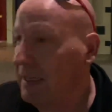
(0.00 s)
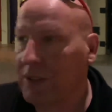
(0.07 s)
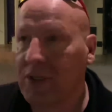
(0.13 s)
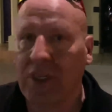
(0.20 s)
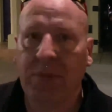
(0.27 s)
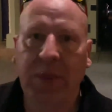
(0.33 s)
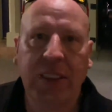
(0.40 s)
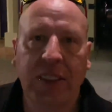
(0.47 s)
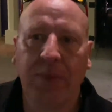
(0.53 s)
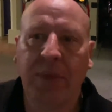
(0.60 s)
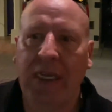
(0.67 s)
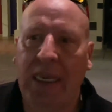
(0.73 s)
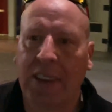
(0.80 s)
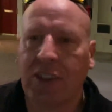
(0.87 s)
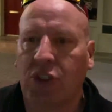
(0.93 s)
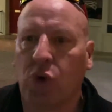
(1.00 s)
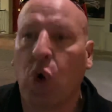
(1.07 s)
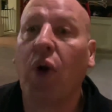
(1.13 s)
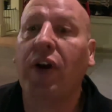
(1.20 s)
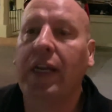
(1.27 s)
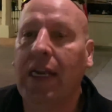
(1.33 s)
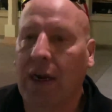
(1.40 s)
is going to be something
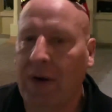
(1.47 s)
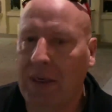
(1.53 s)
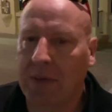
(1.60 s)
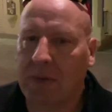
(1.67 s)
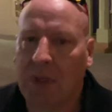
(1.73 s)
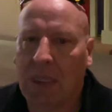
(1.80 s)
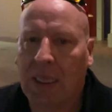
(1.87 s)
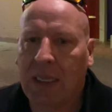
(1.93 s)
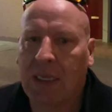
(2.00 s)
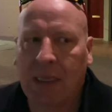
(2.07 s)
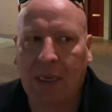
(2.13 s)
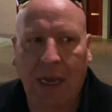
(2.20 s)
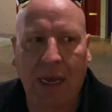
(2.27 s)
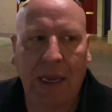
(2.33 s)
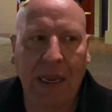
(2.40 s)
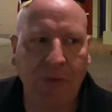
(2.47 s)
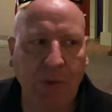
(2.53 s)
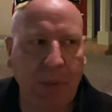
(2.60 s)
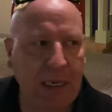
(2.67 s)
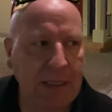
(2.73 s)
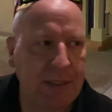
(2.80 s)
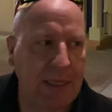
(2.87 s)
extraordinary. Uh,
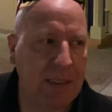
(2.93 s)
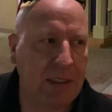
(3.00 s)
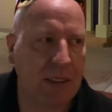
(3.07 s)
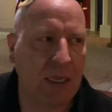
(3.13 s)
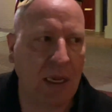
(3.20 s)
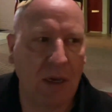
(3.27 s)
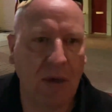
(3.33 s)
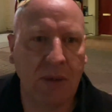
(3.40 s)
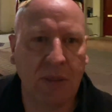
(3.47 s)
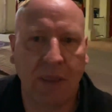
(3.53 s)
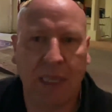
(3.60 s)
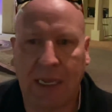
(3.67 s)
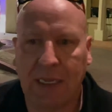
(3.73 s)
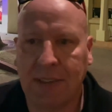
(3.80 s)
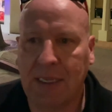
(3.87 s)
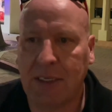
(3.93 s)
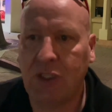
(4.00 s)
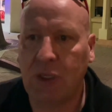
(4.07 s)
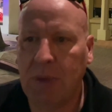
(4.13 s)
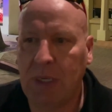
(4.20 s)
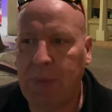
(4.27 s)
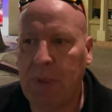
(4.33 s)
everybody said so. Like I said,
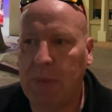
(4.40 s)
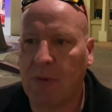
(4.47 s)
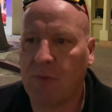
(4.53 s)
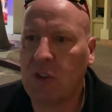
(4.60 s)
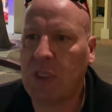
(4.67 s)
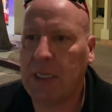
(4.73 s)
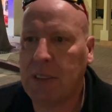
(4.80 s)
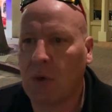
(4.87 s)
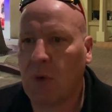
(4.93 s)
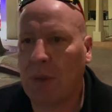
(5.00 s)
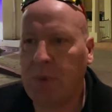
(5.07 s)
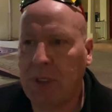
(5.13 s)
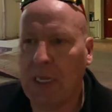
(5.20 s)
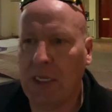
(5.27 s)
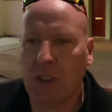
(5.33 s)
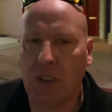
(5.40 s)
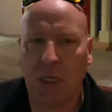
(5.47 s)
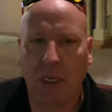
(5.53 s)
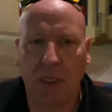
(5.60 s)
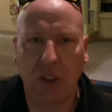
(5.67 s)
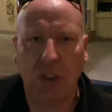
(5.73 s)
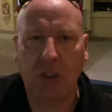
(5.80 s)
too many people have staked their reputation
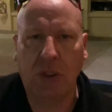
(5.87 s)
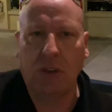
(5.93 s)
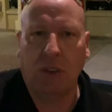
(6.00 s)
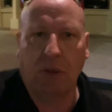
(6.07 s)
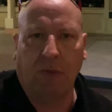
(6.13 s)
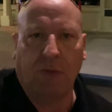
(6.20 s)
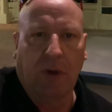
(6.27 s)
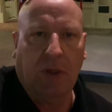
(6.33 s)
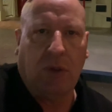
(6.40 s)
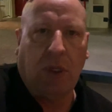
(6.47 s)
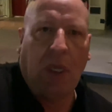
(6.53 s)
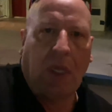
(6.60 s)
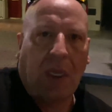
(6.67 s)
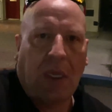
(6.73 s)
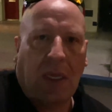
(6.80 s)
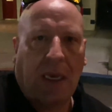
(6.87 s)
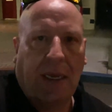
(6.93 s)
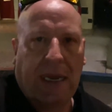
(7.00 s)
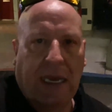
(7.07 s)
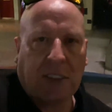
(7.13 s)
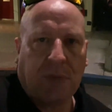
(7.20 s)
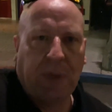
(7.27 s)
on this Ju June 1st
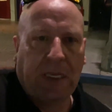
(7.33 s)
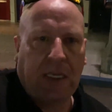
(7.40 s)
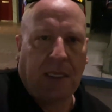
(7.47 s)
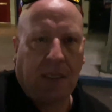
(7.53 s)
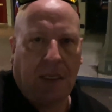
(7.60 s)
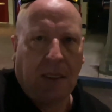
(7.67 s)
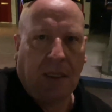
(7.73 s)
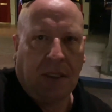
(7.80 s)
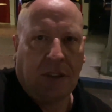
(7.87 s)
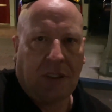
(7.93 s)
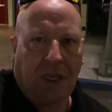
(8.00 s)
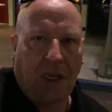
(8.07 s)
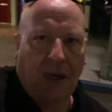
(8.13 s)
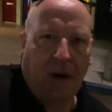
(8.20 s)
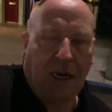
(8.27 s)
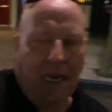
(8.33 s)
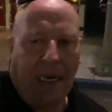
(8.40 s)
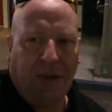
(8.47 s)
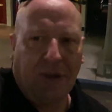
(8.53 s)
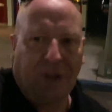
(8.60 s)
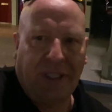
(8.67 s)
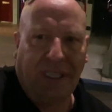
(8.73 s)
announcement. So I
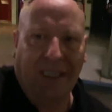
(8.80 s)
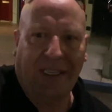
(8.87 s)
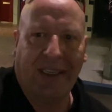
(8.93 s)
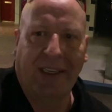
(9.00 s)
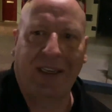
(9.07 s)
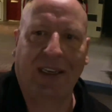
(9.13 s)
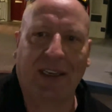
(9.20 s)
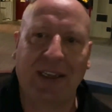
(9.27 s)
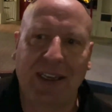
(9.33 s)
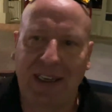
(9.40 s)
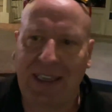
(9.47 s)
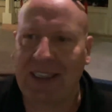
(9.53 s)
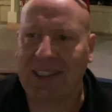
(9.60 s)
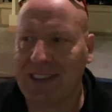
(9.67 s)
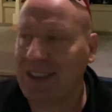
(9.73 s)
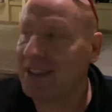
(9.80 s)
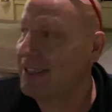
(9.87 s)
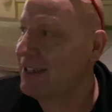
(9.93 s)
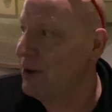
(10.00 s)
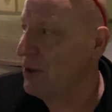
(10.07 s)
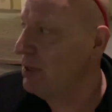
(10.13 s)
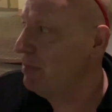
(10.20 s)
don't think it's going